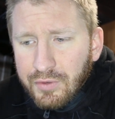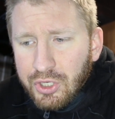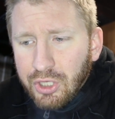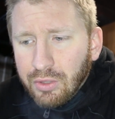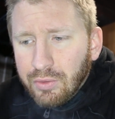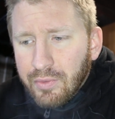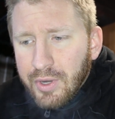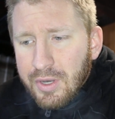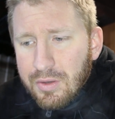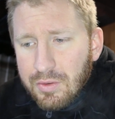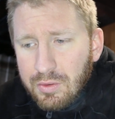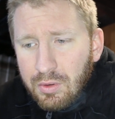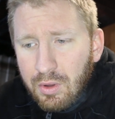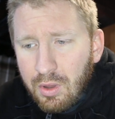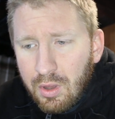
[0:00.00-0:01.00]
children
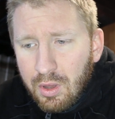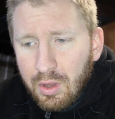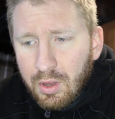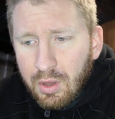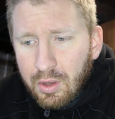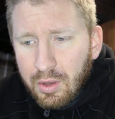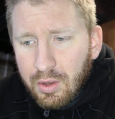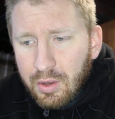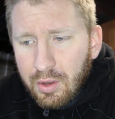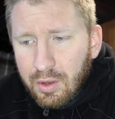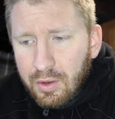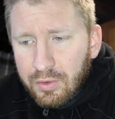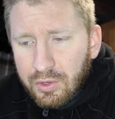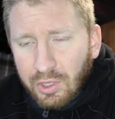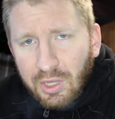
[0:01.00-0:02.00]

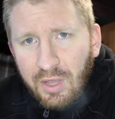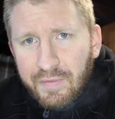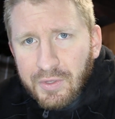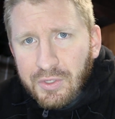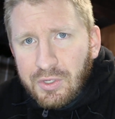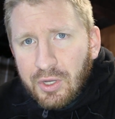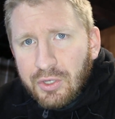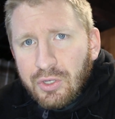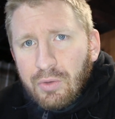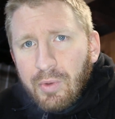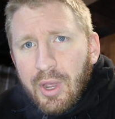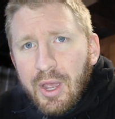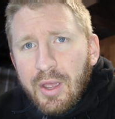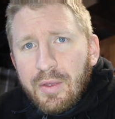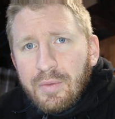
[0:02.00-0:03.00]
to live in such a
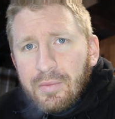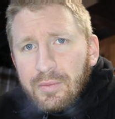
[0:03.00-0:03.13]
way.